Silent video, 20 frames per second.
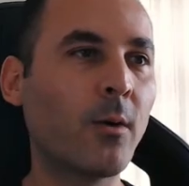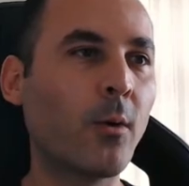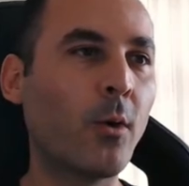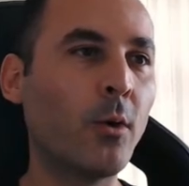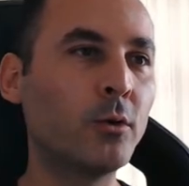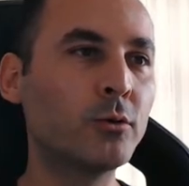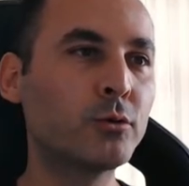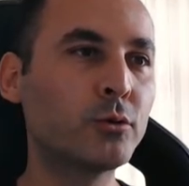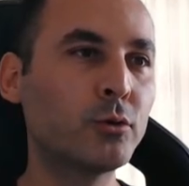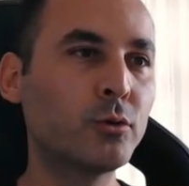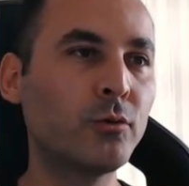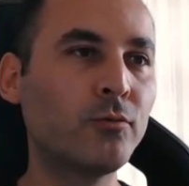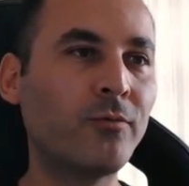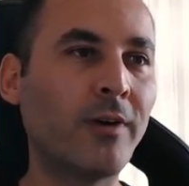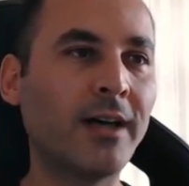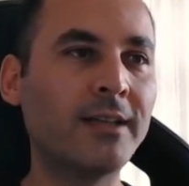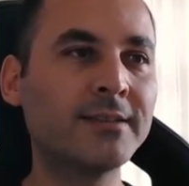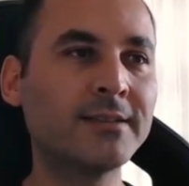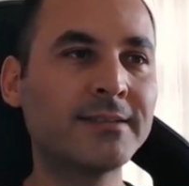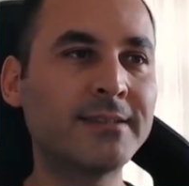onto
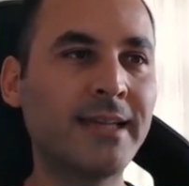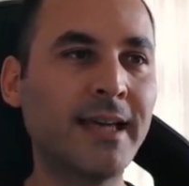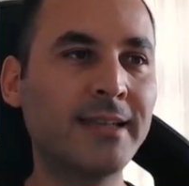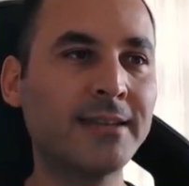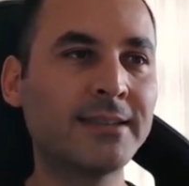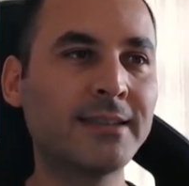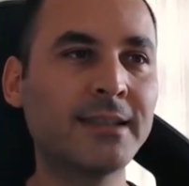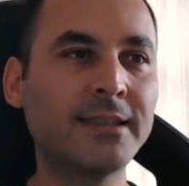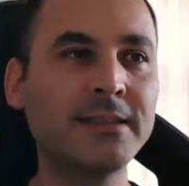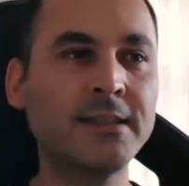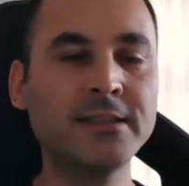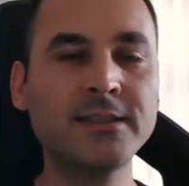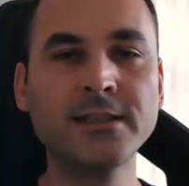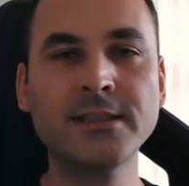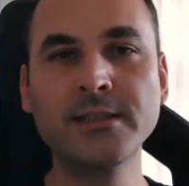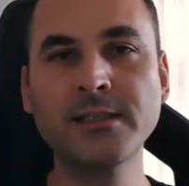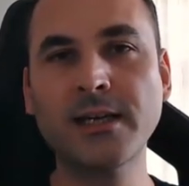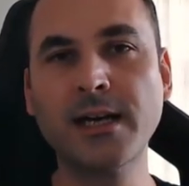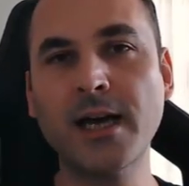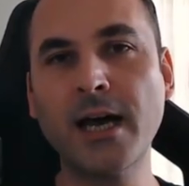one set
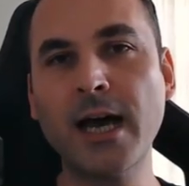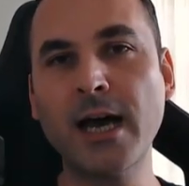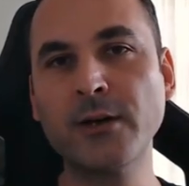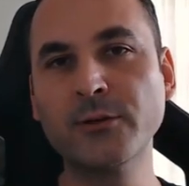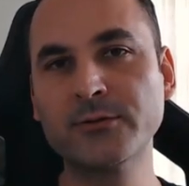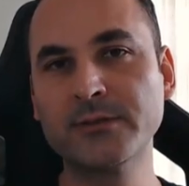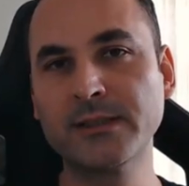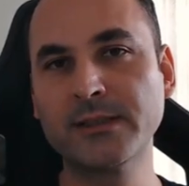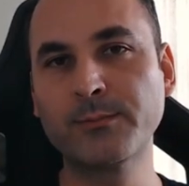little housing